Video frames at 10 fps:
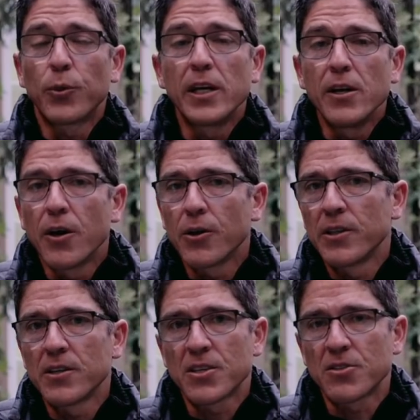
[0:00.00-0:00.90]
We know
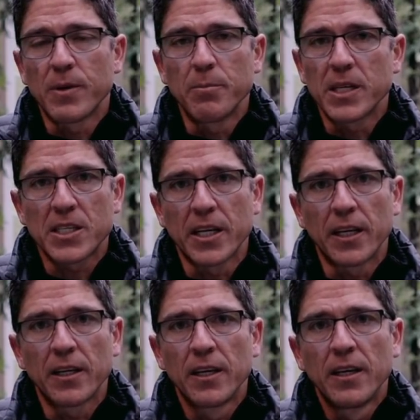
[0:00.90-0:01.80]
this has been
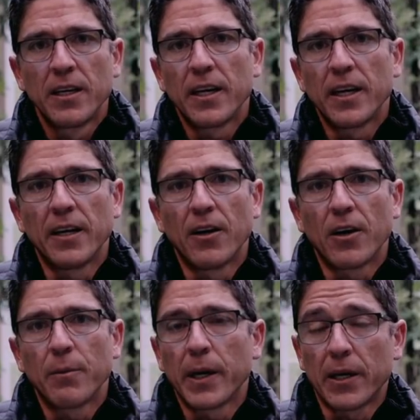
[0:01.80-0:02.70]
missing in
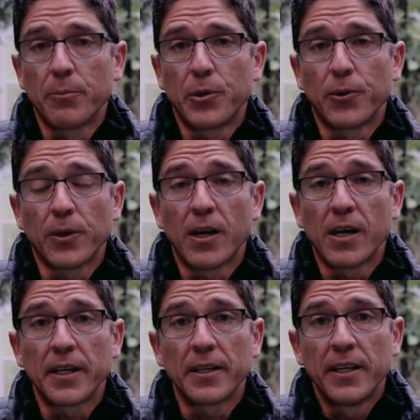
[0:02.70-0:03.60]
our bike computer
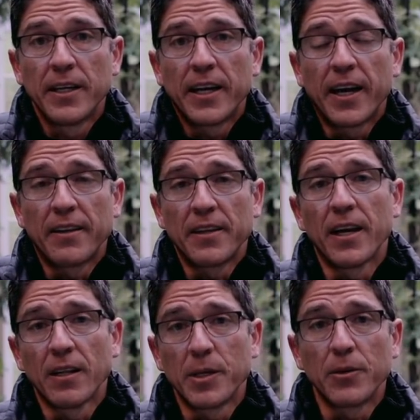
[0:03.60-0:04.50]
line, and the
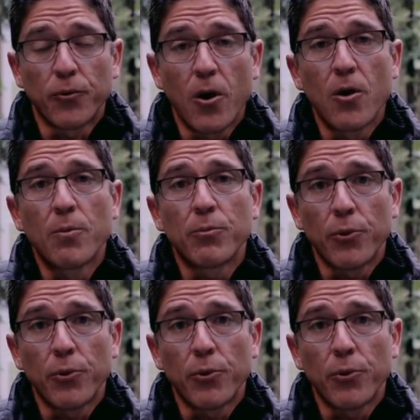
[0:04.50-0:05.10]
Element Roam